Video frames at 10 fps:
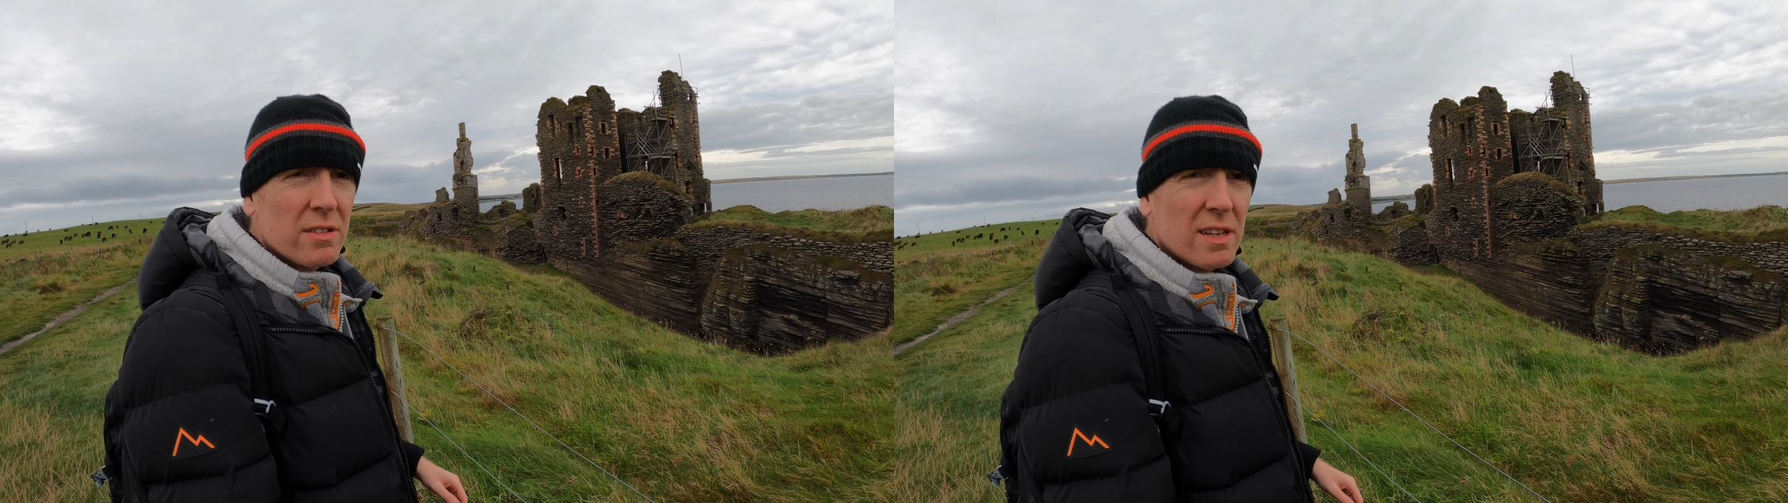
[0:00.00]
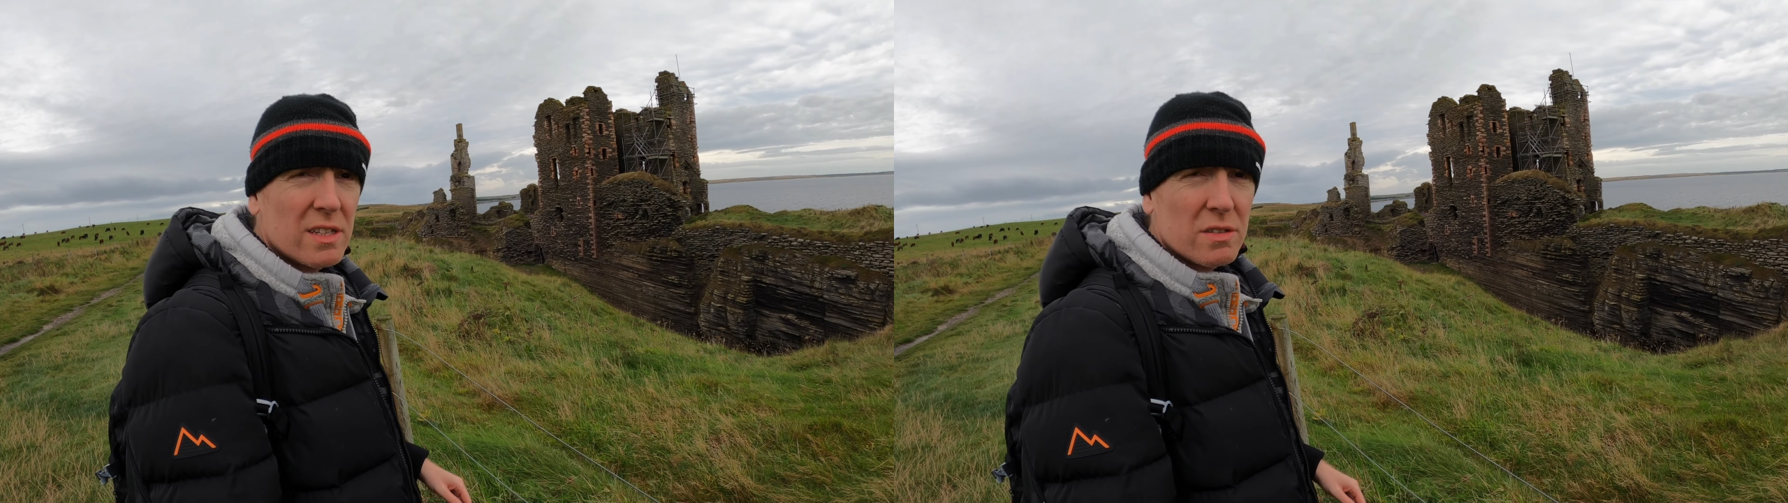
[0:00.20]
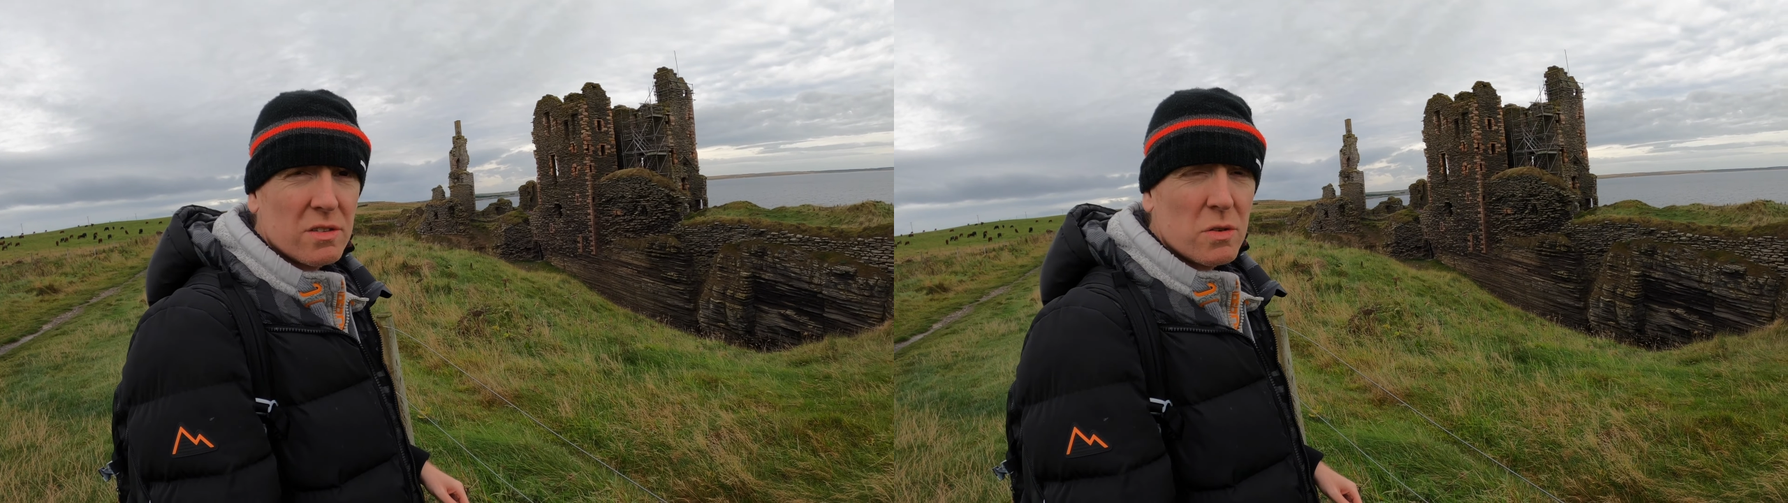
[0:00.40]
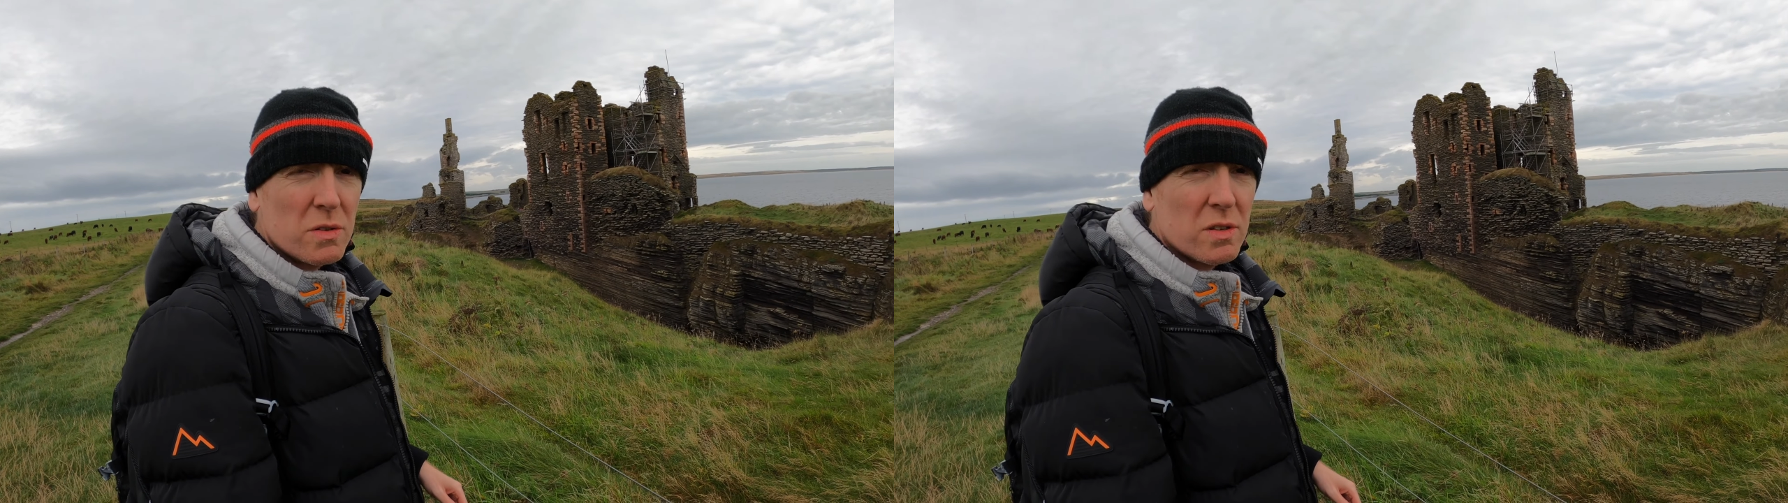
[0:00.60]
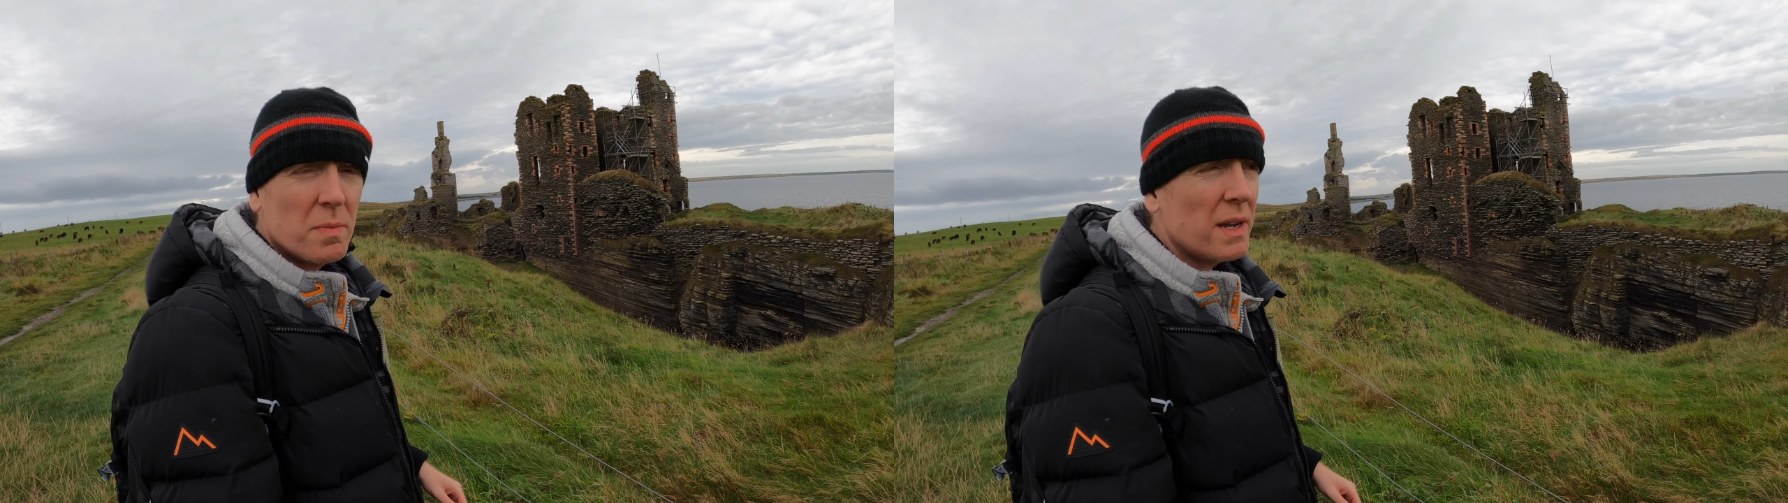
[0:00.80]
this
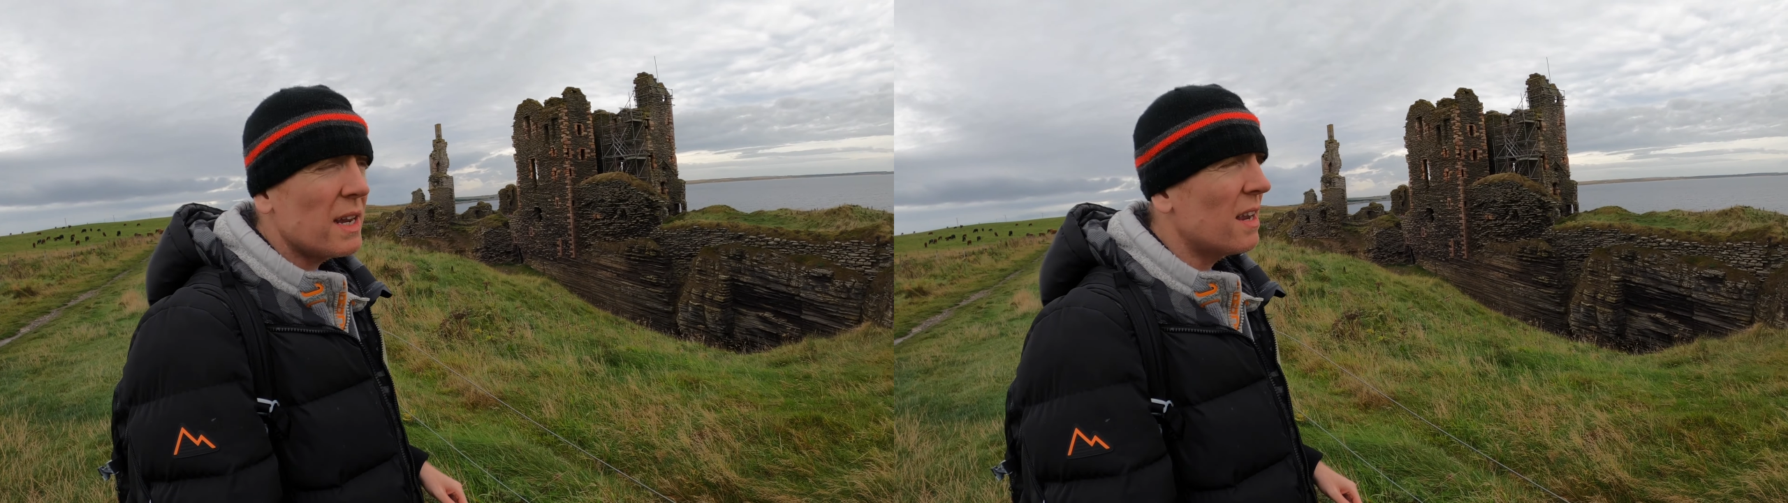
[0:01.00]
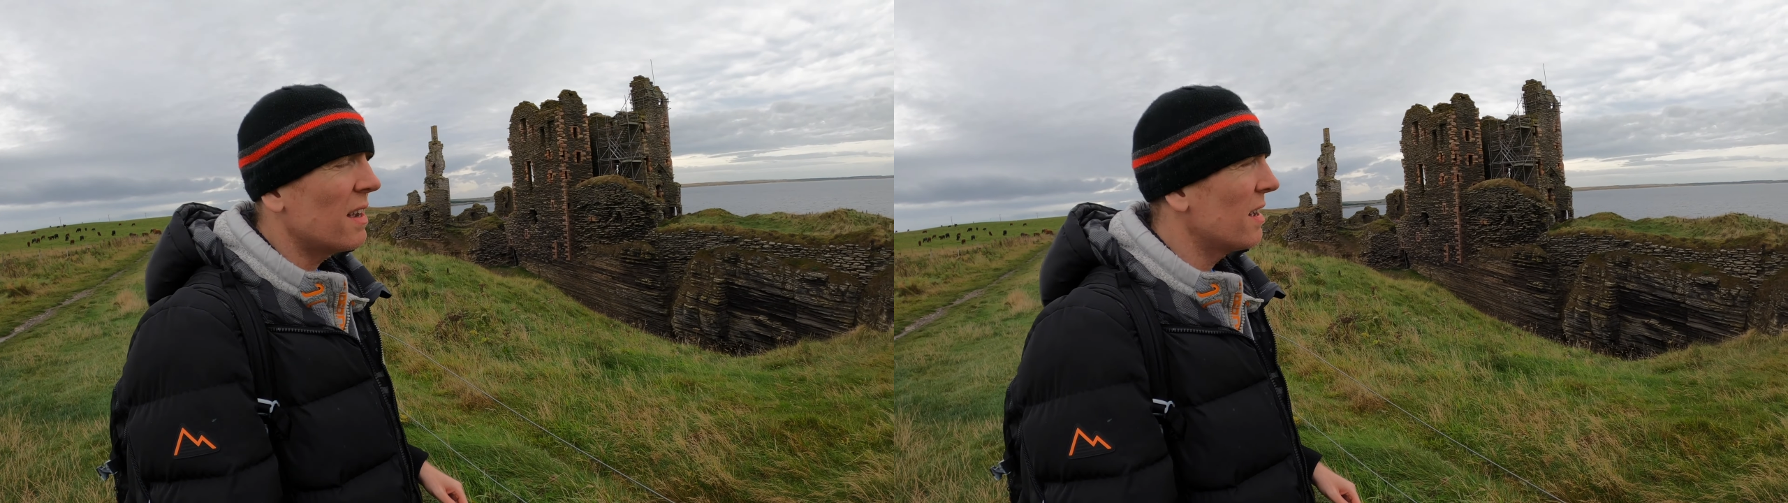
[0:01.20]
used to be